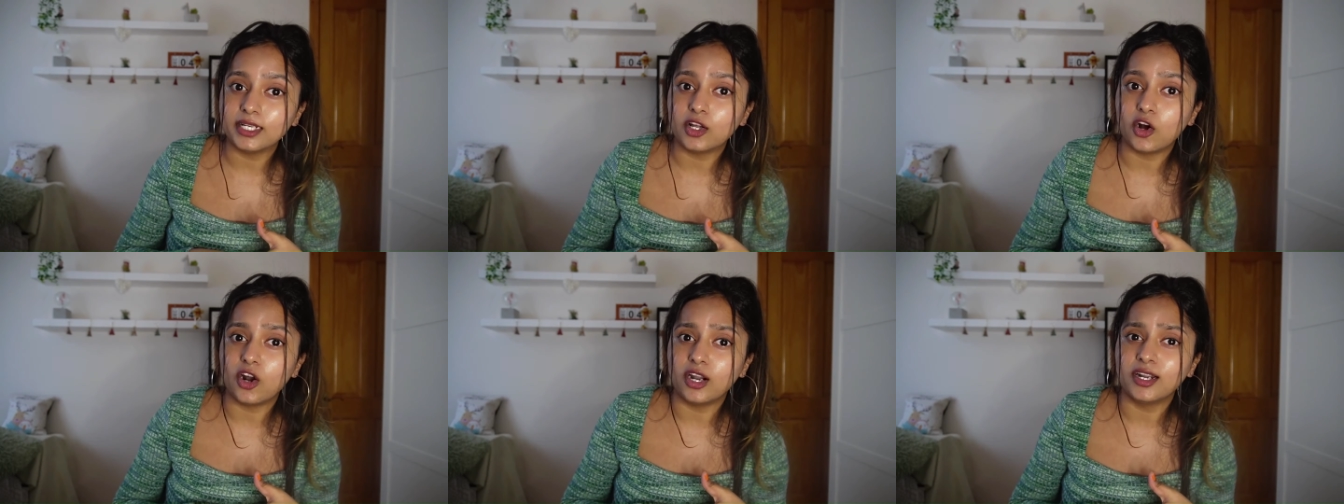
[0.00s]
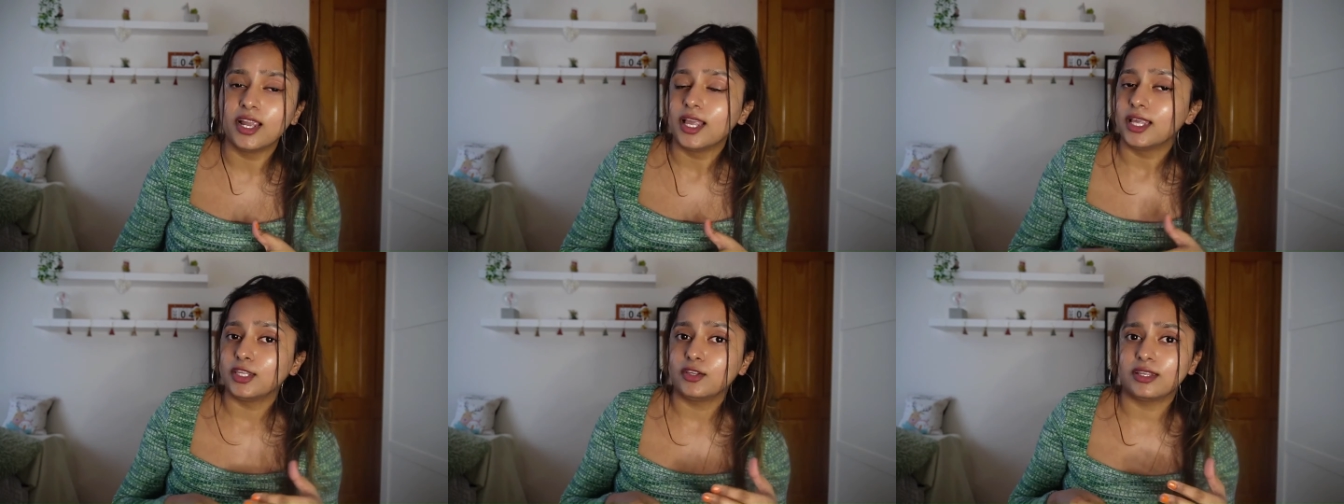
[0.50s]
or
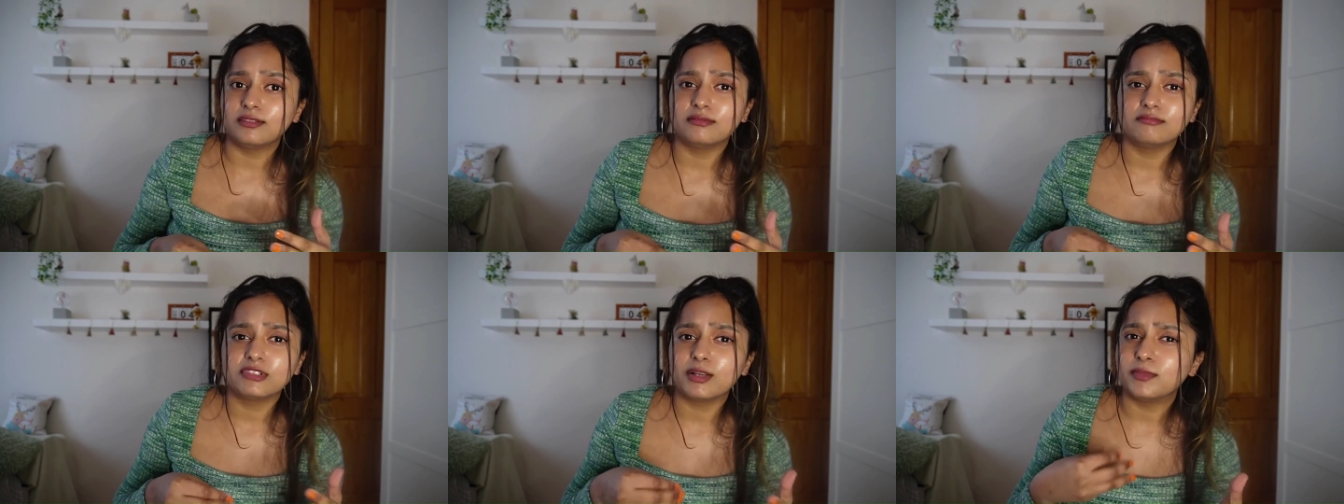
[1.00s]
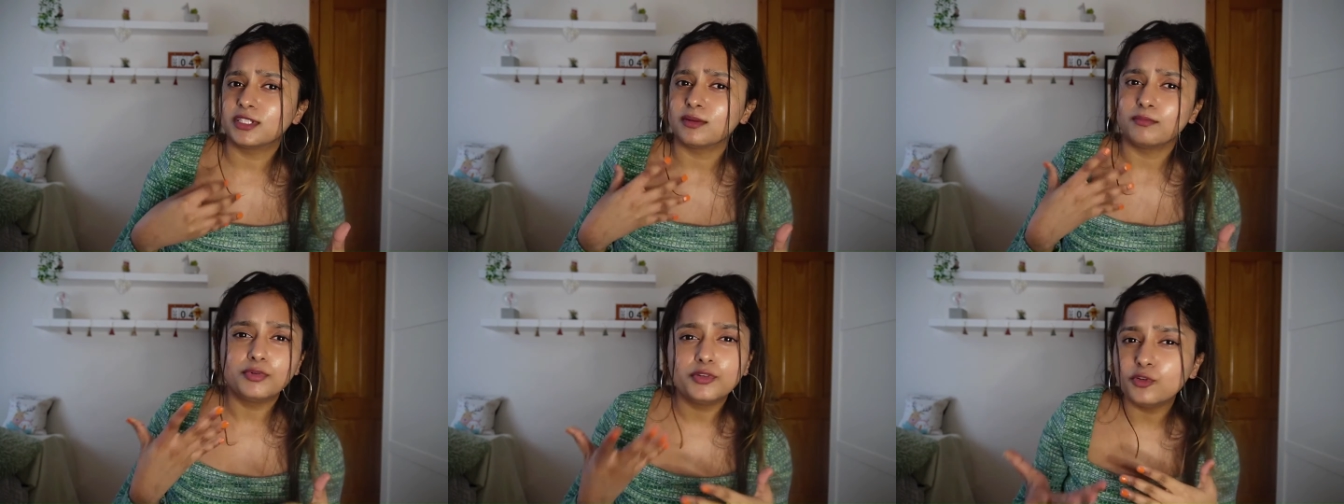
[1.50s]
you can submit some
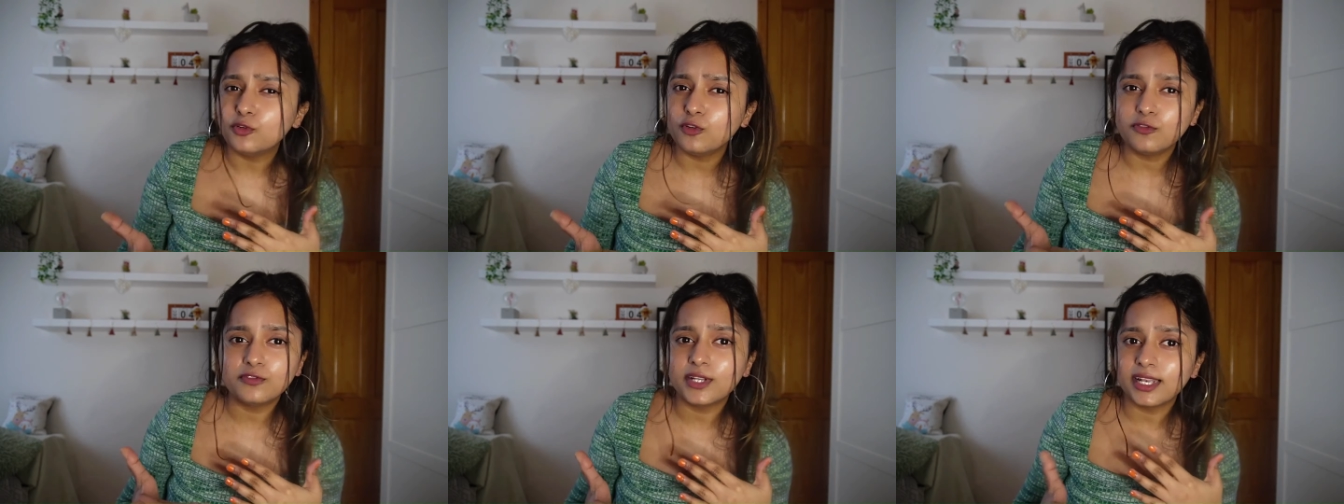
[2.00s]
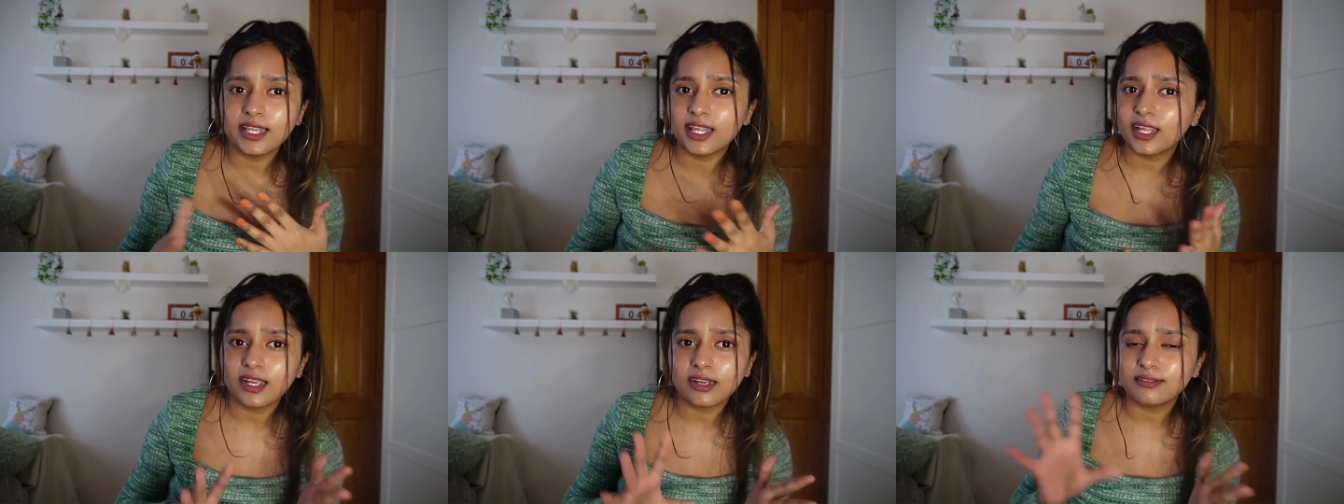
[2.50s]
proof telling
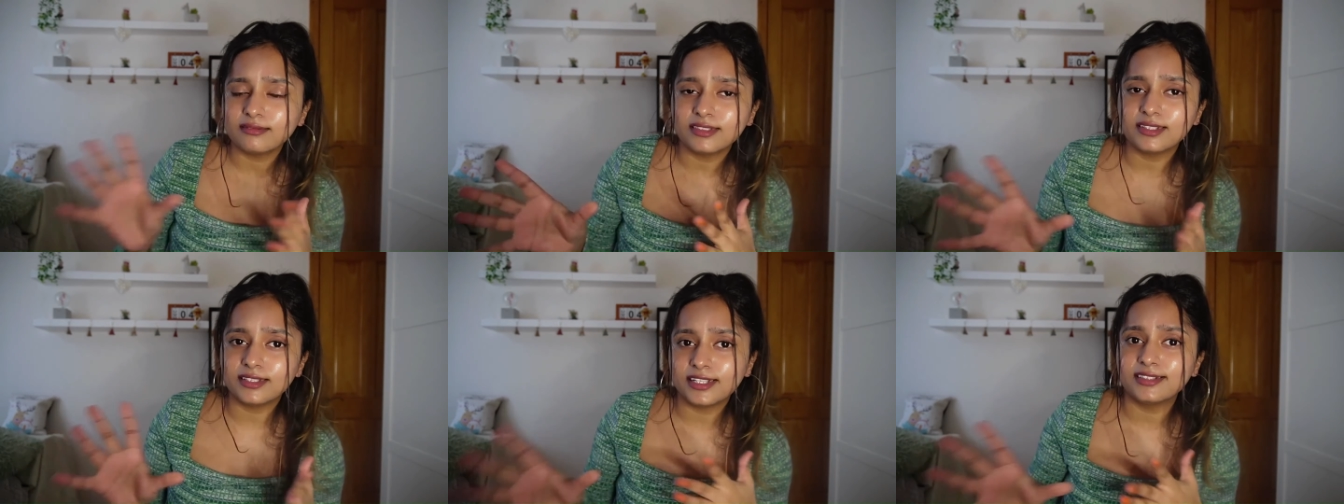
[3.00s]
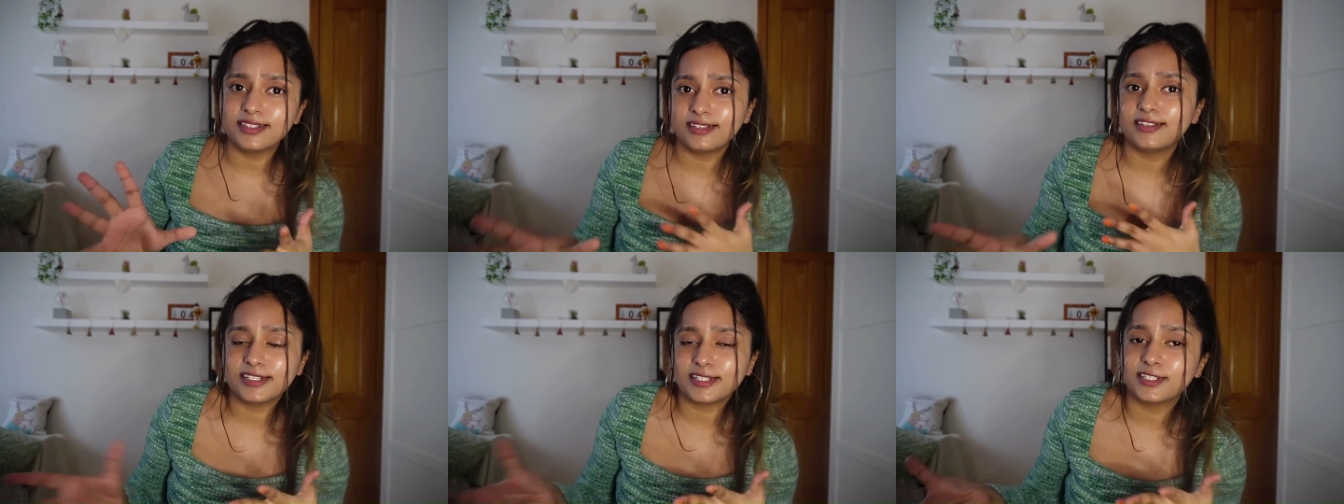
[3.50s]
the
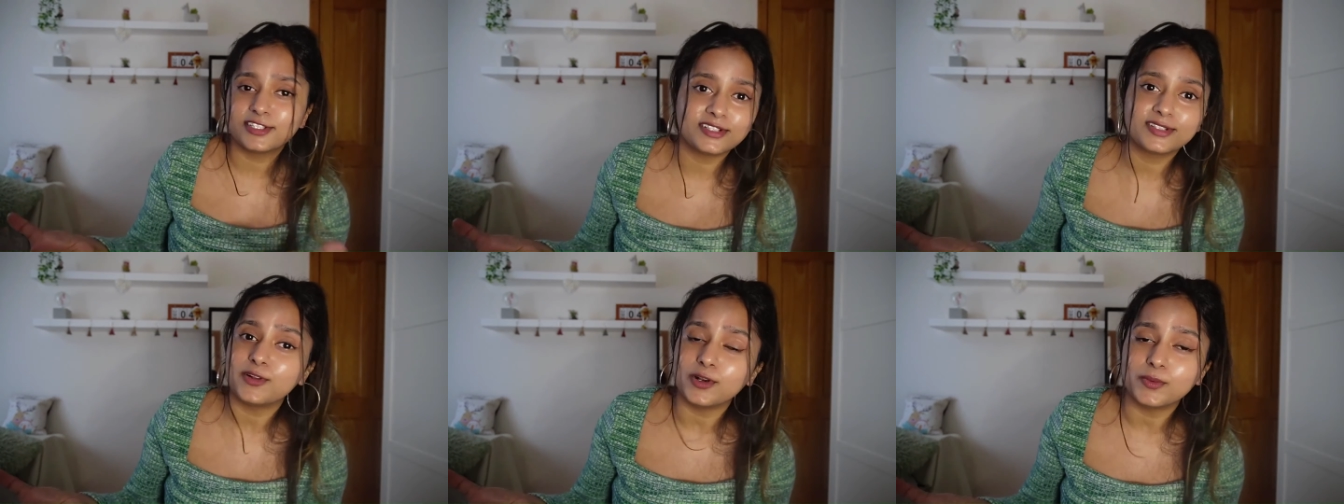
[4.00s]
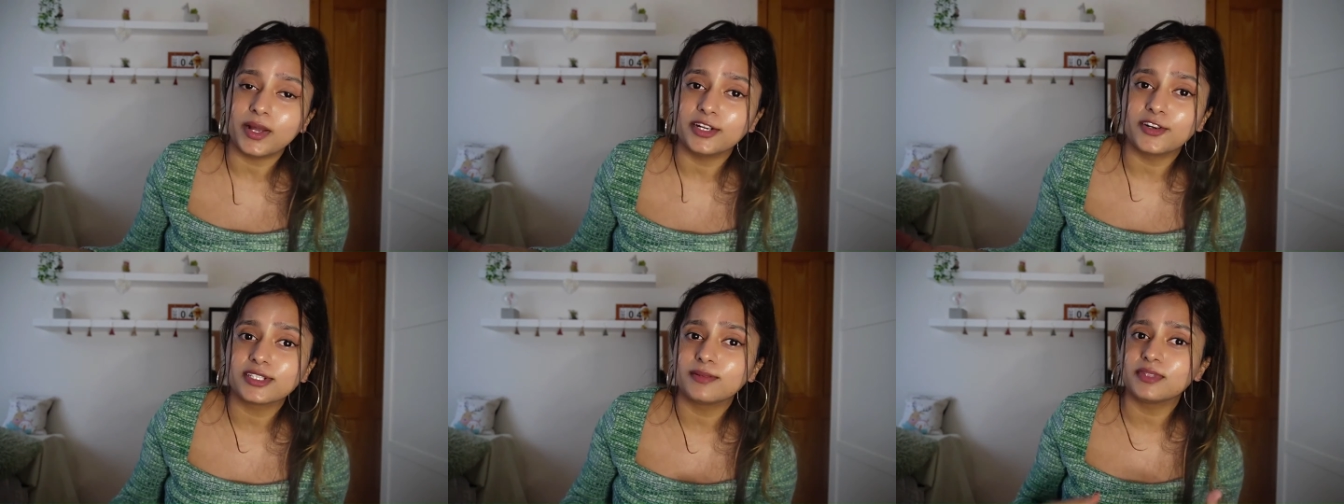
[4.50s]
reason is not valid or
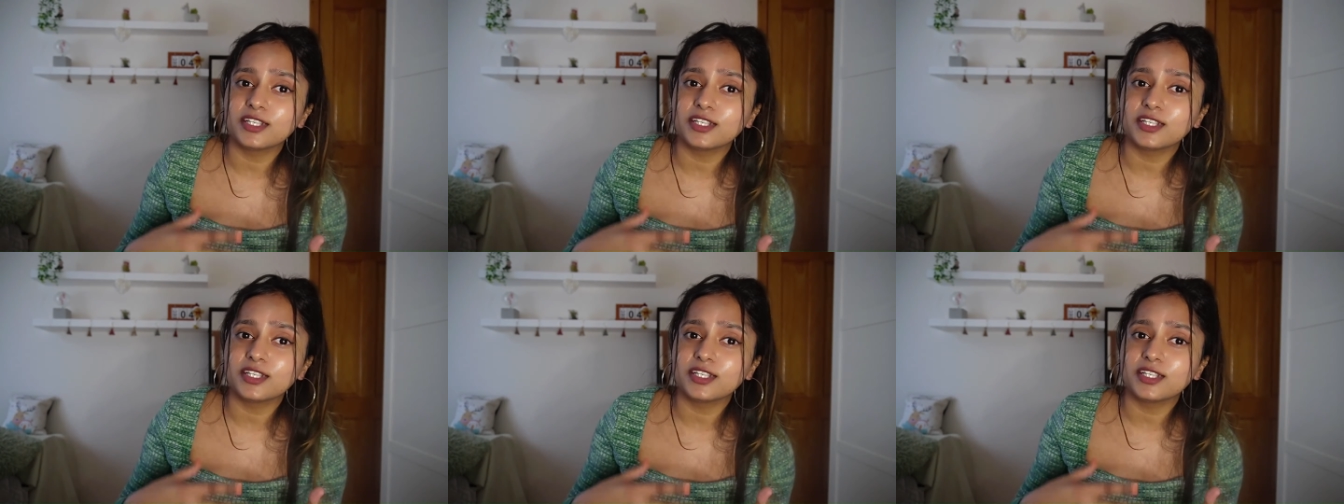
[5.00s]
something,